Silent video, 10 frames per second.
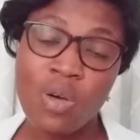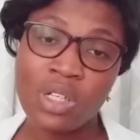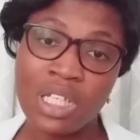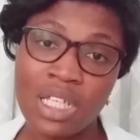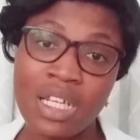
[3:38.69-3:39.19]

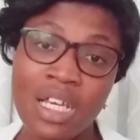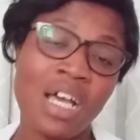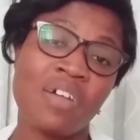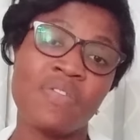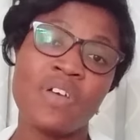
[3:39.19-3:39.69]
okay, that
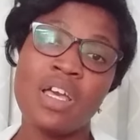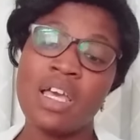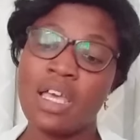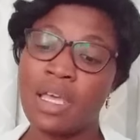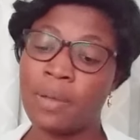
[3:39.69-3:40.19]
have
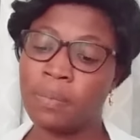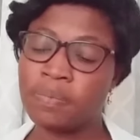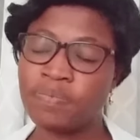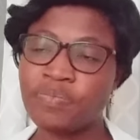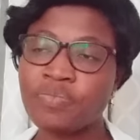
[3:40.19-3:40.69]

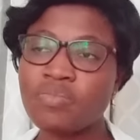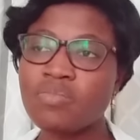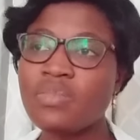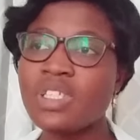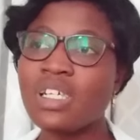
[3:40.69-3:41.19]

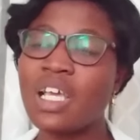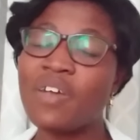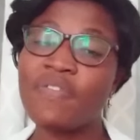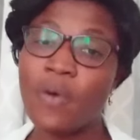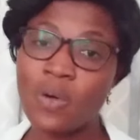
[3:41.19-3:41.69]

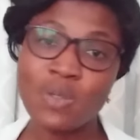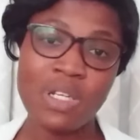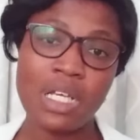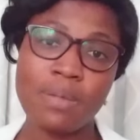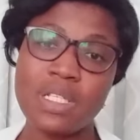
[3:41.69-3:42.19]
a fault
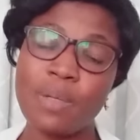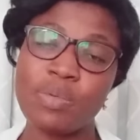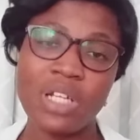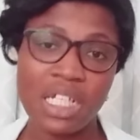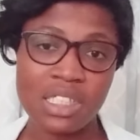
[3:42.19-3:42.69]
when it comes to the
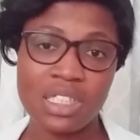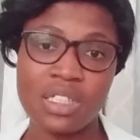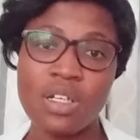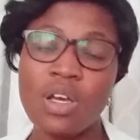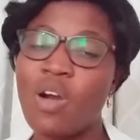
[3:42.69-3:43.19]

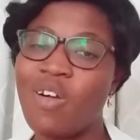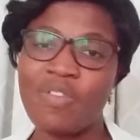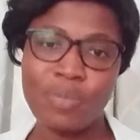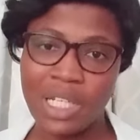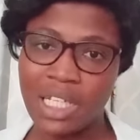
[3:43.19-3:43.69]
production
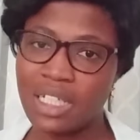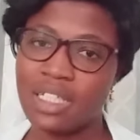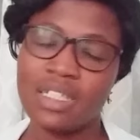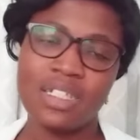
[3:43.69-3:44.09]
of melanin.